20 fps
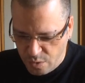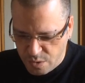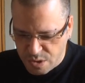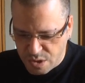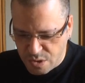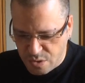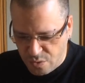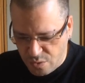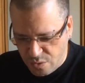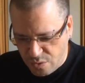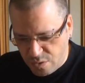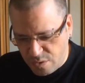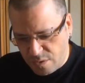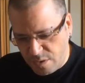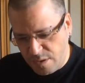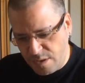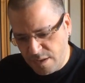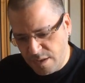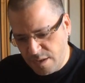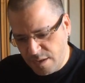old
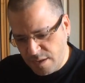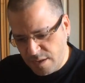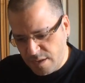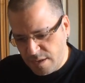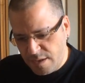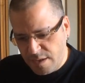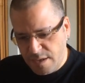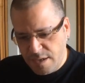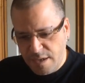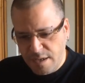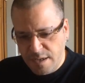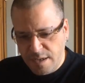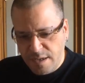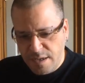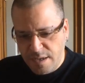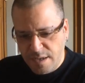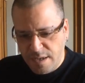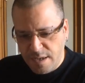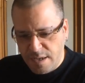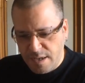school
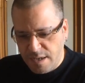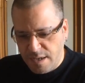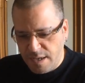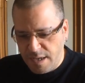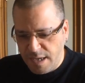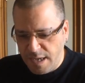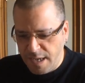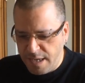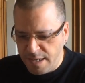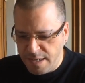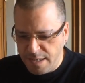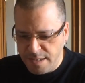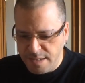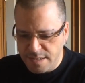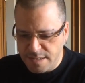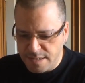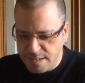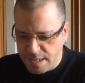80s